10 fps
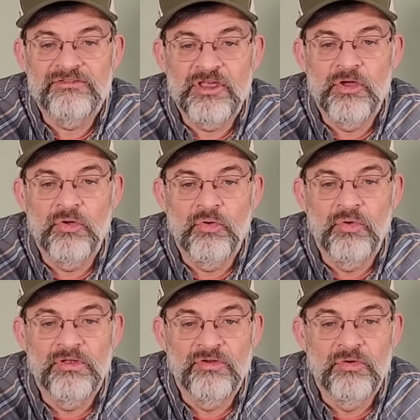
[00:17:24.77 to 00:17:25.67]

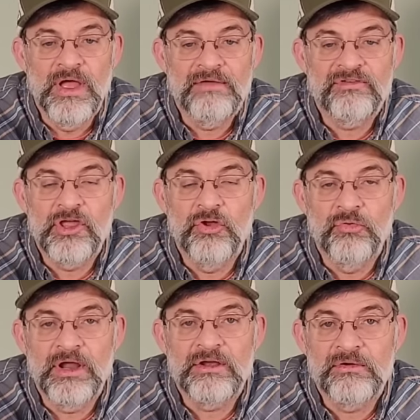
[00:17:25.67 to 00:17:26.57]
So, and you'll have to go
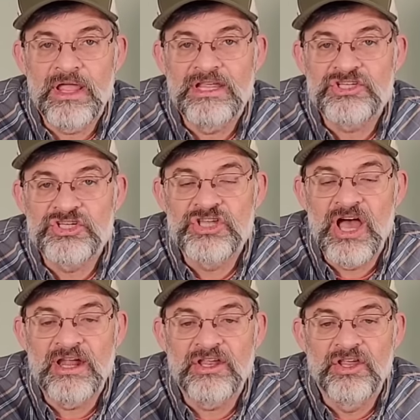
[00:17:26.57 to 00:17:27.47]
to
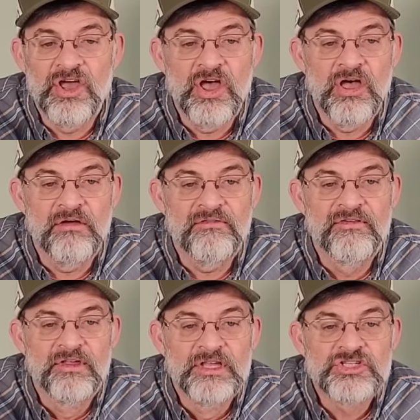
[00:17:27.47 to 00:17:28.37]
recreation.gov